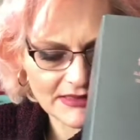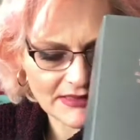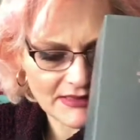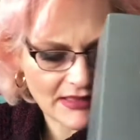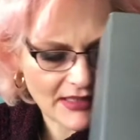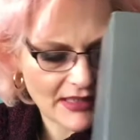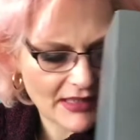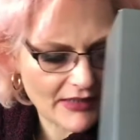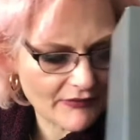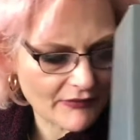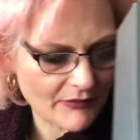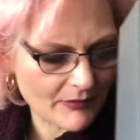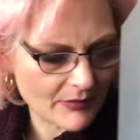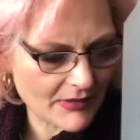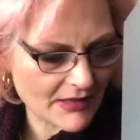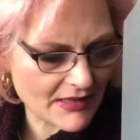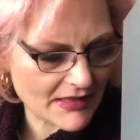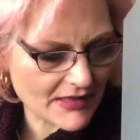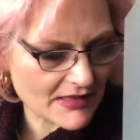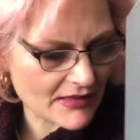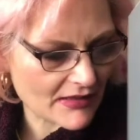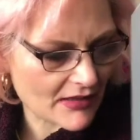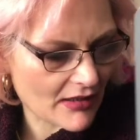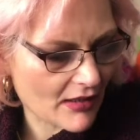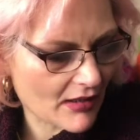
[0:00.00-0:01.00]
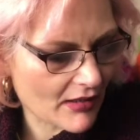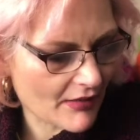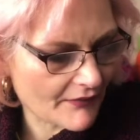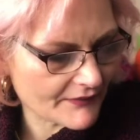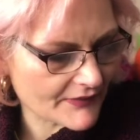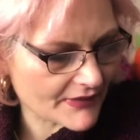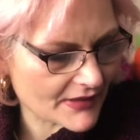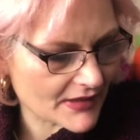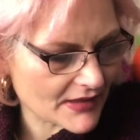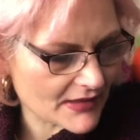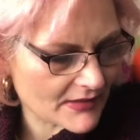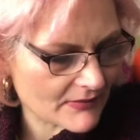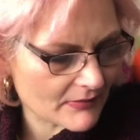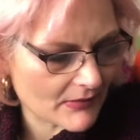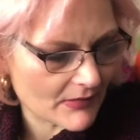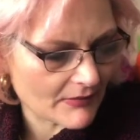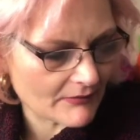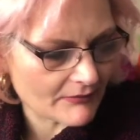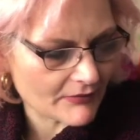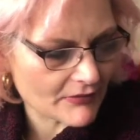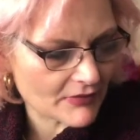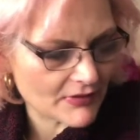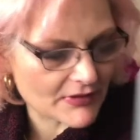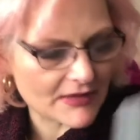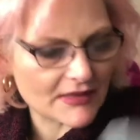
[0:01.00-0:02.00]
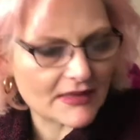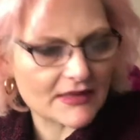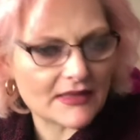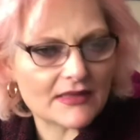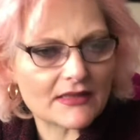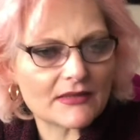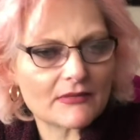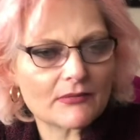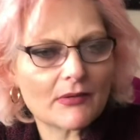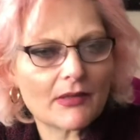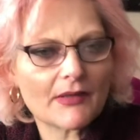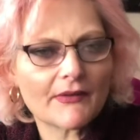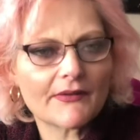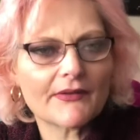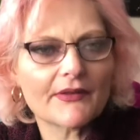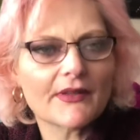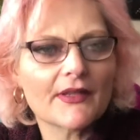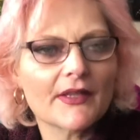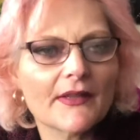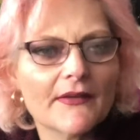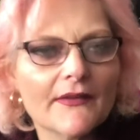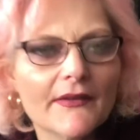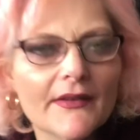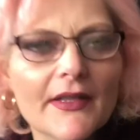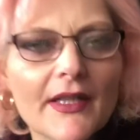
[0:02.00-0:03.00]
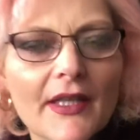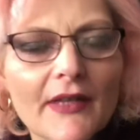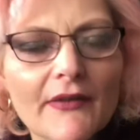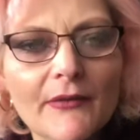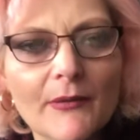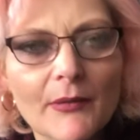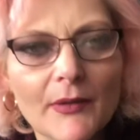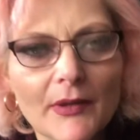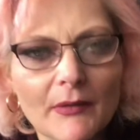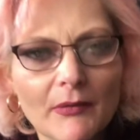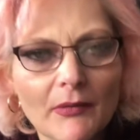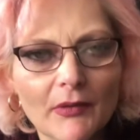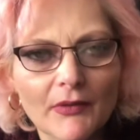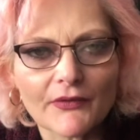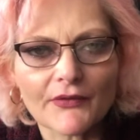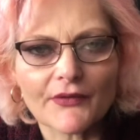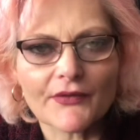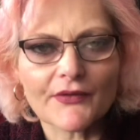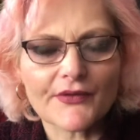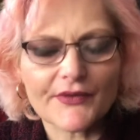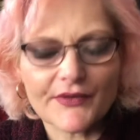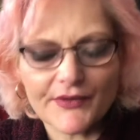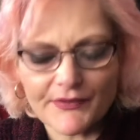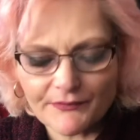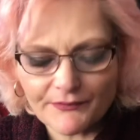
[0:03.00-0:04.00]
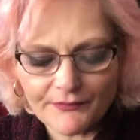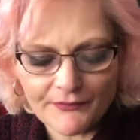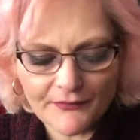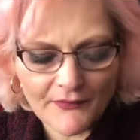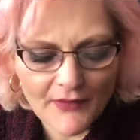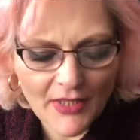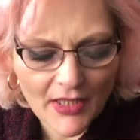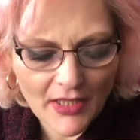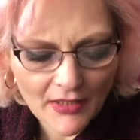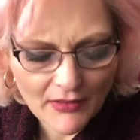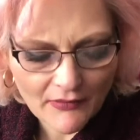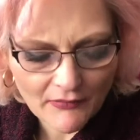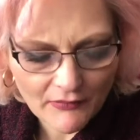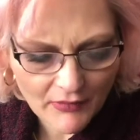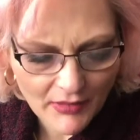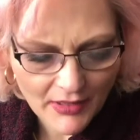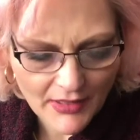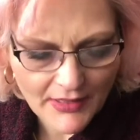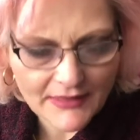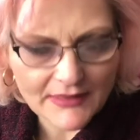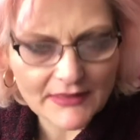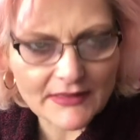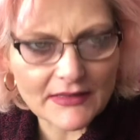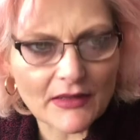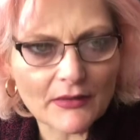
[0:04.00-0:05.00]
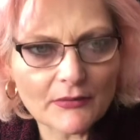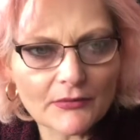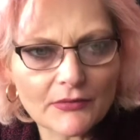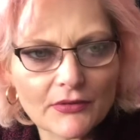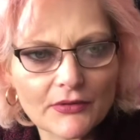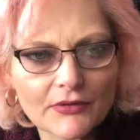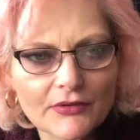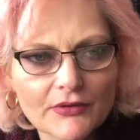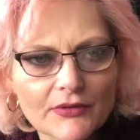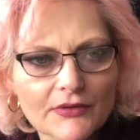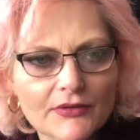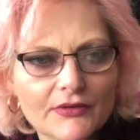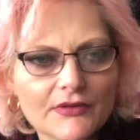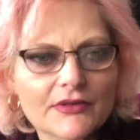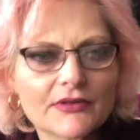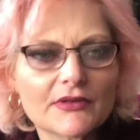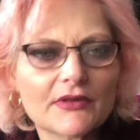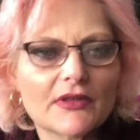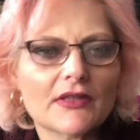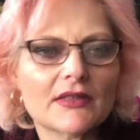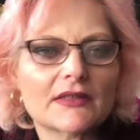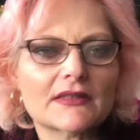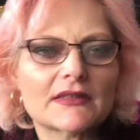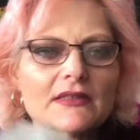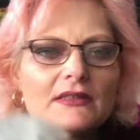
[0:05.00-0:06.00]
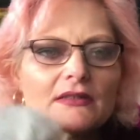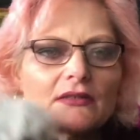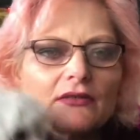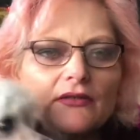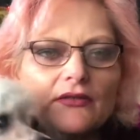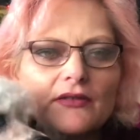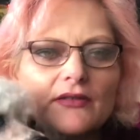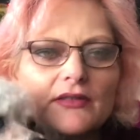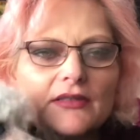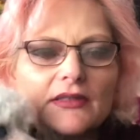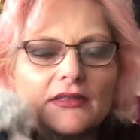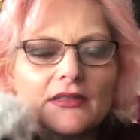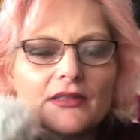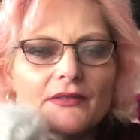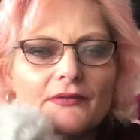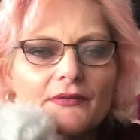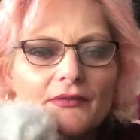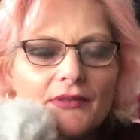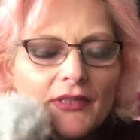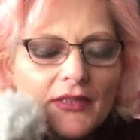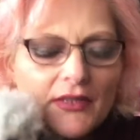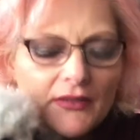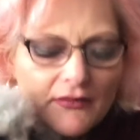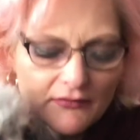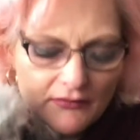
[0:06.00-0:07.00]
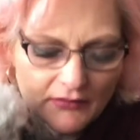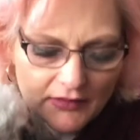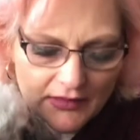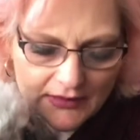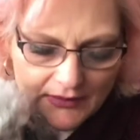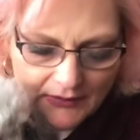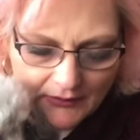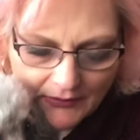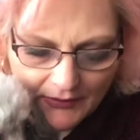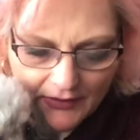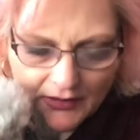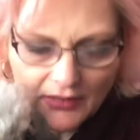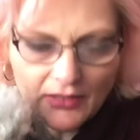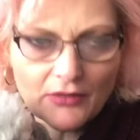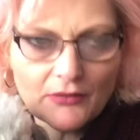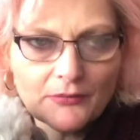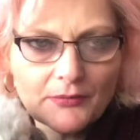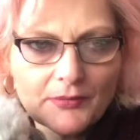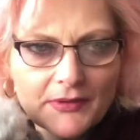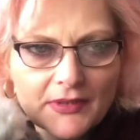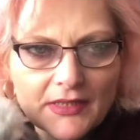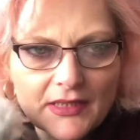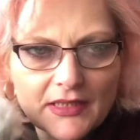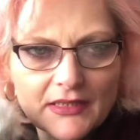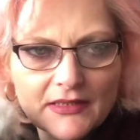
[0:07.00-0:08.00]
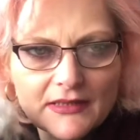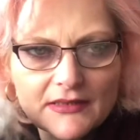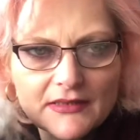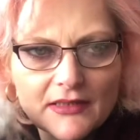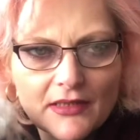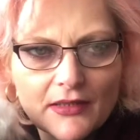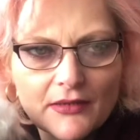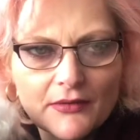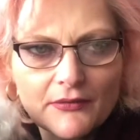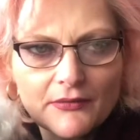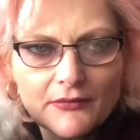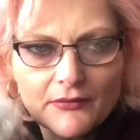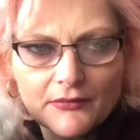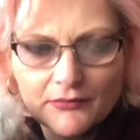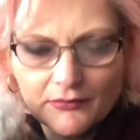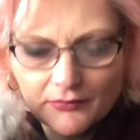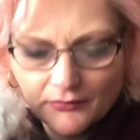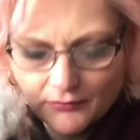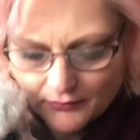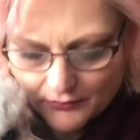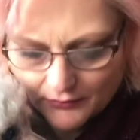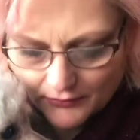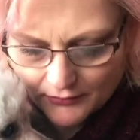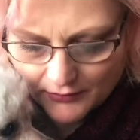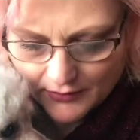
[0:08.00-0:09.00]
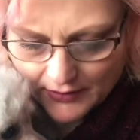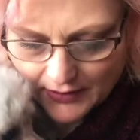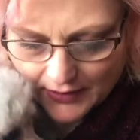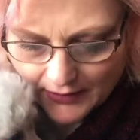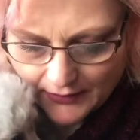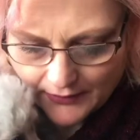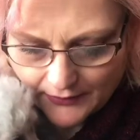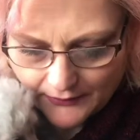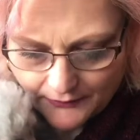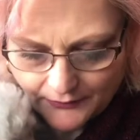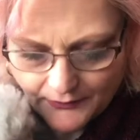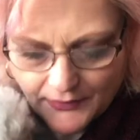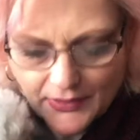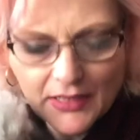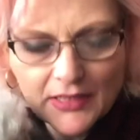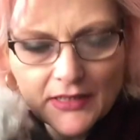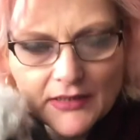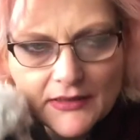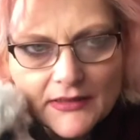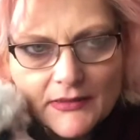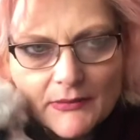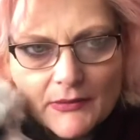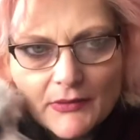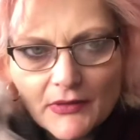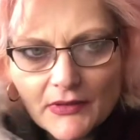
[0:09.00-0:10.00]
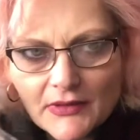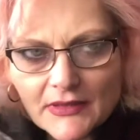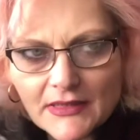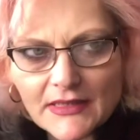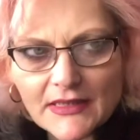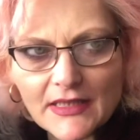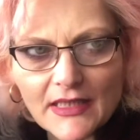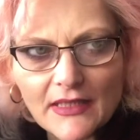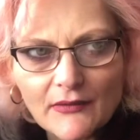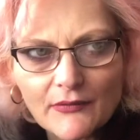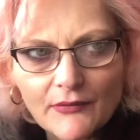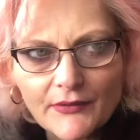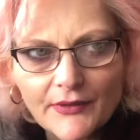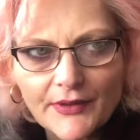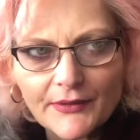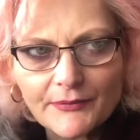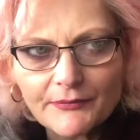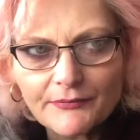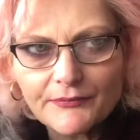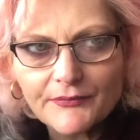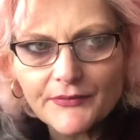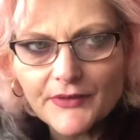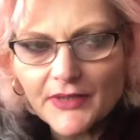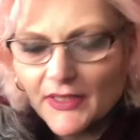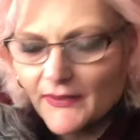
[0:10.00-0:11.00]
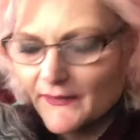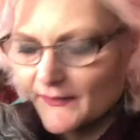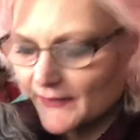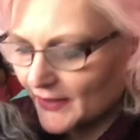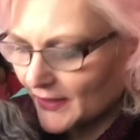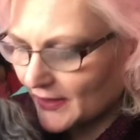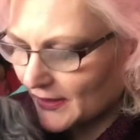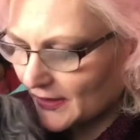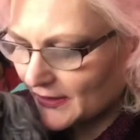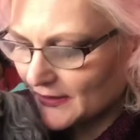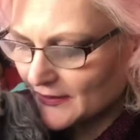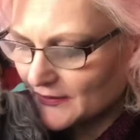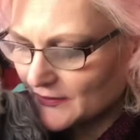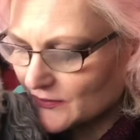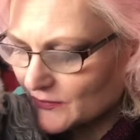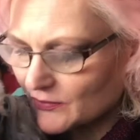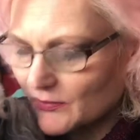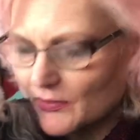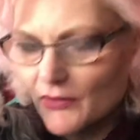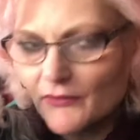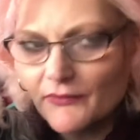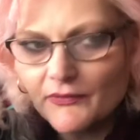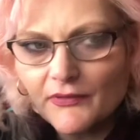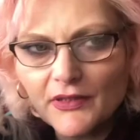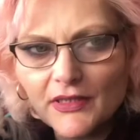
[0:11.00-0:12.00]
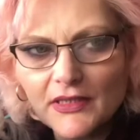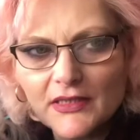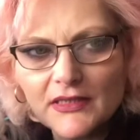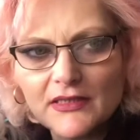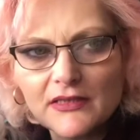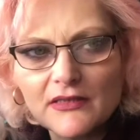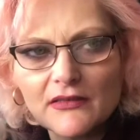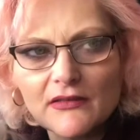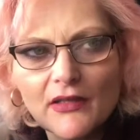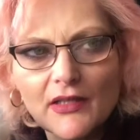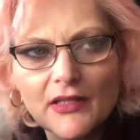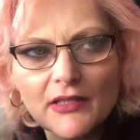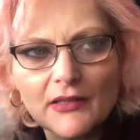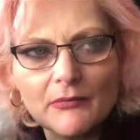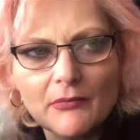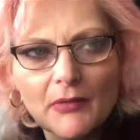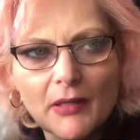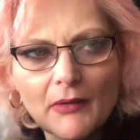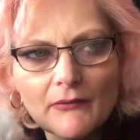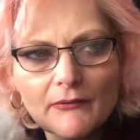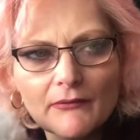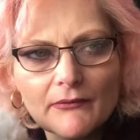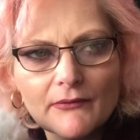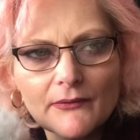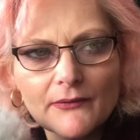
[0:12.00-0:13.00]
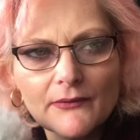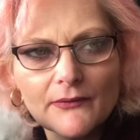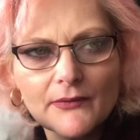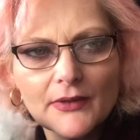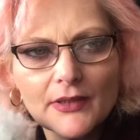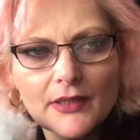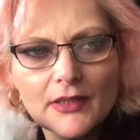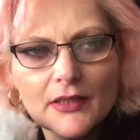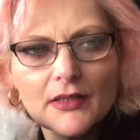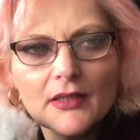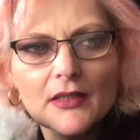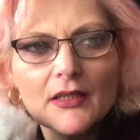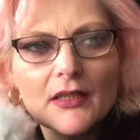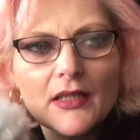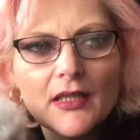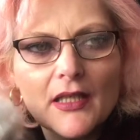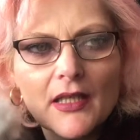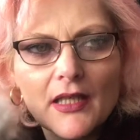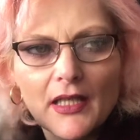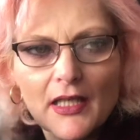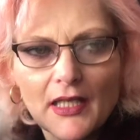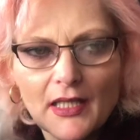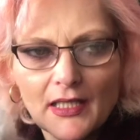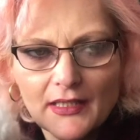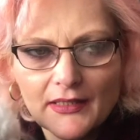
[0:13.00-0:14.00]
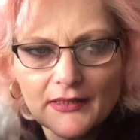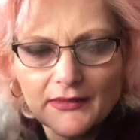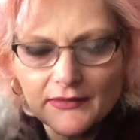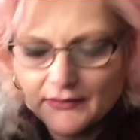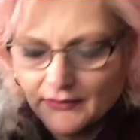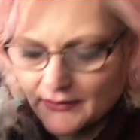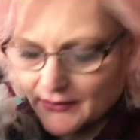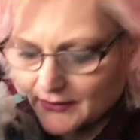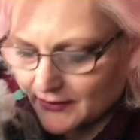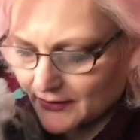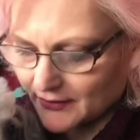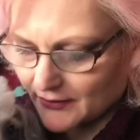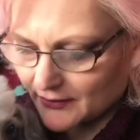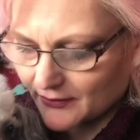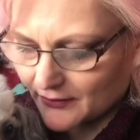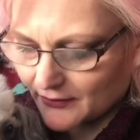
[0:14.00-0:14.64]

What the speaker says: So everybody's after this one because this is the one that everybody wants. Right, so Doddles, you can't see Doddles, can you? Right, so we're going to open this, so, yeah. So we've got to tell them that it's $12.99 a month, and